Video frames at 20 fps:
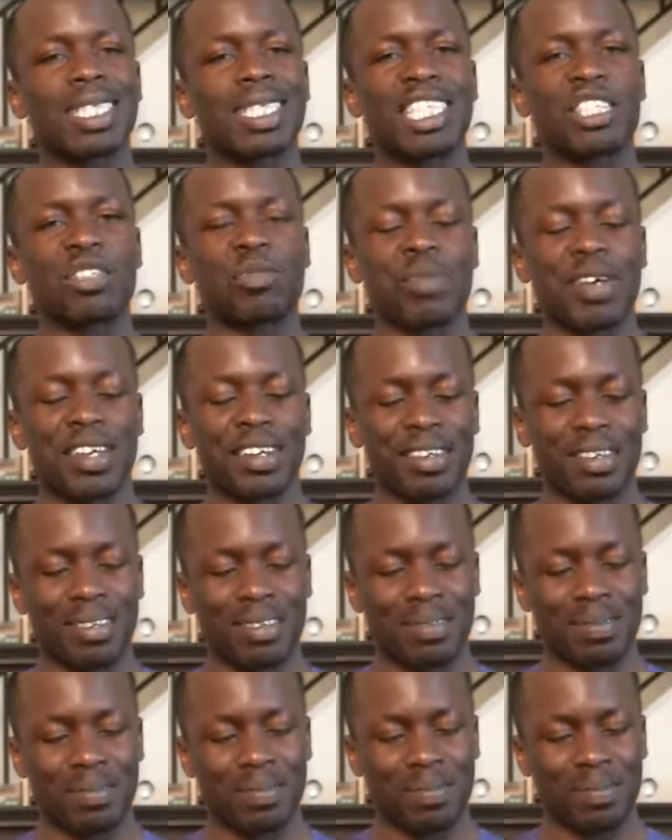
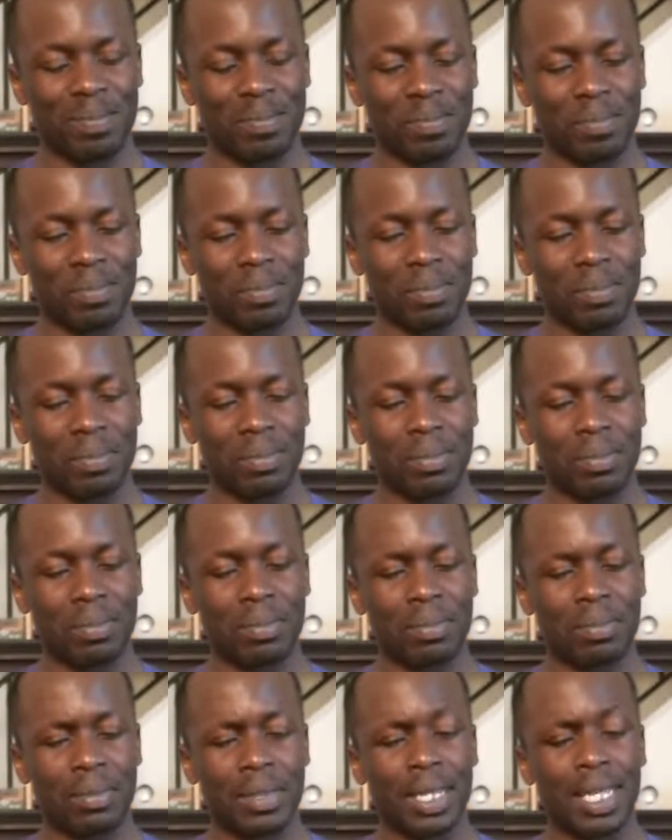statesman.
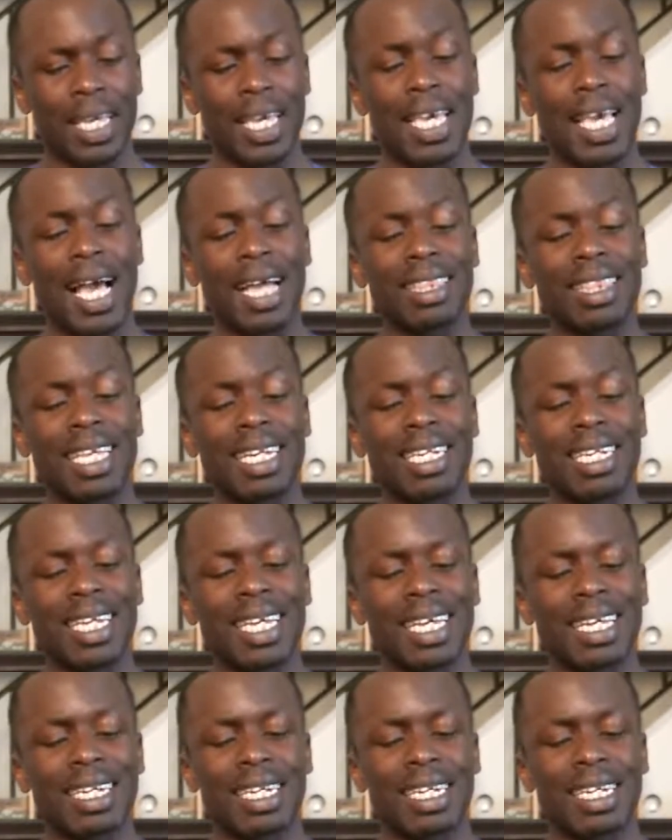He had the